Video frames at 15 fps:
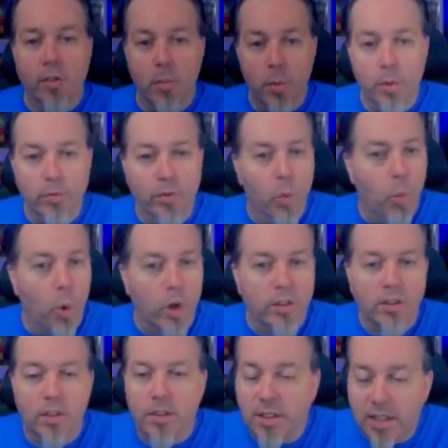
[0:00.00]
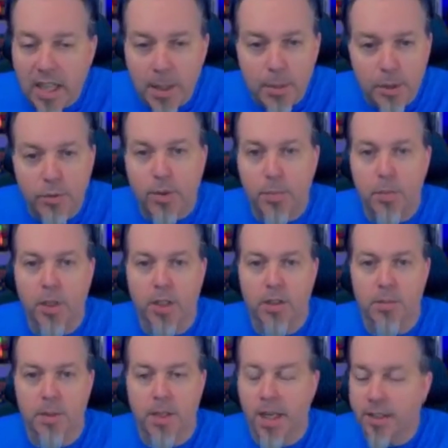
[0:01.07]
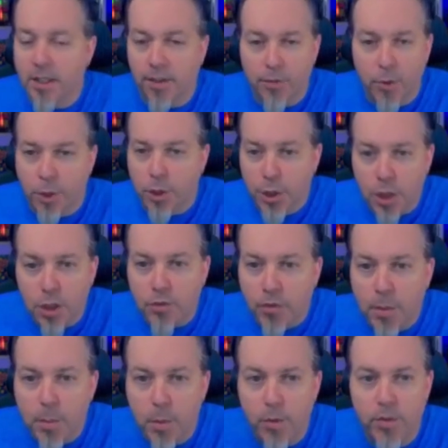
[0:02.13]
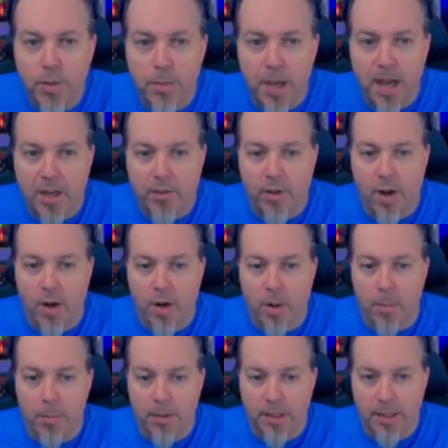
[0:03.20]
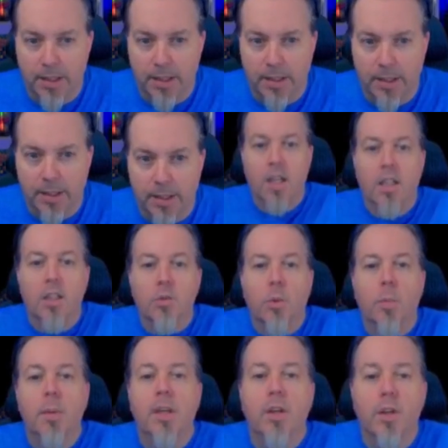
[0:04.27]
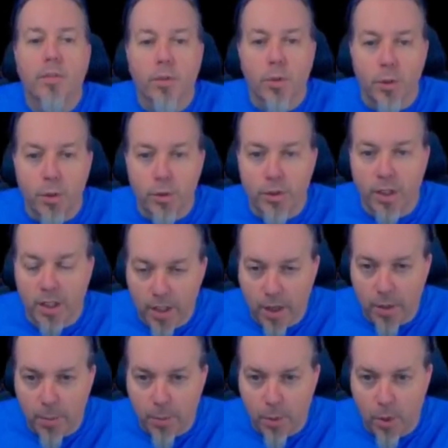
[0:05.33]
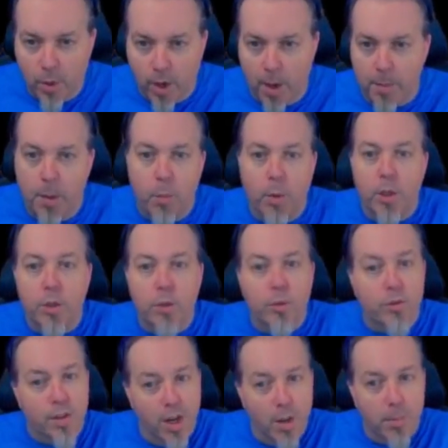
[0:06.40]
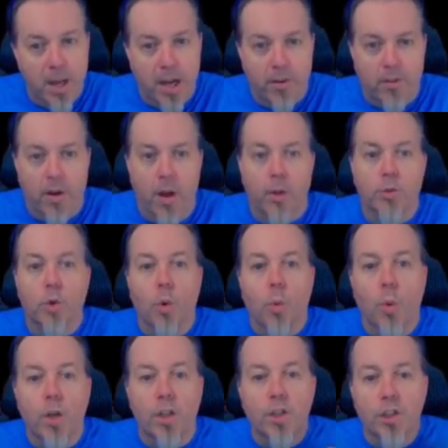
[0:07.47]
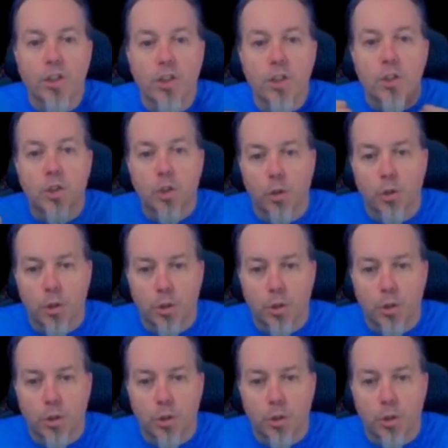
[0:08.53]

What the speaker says: removal works the same as replacement, except for it just removes the background completely. This would be good if you're using another program and want to use their backgrounds, or want to just insert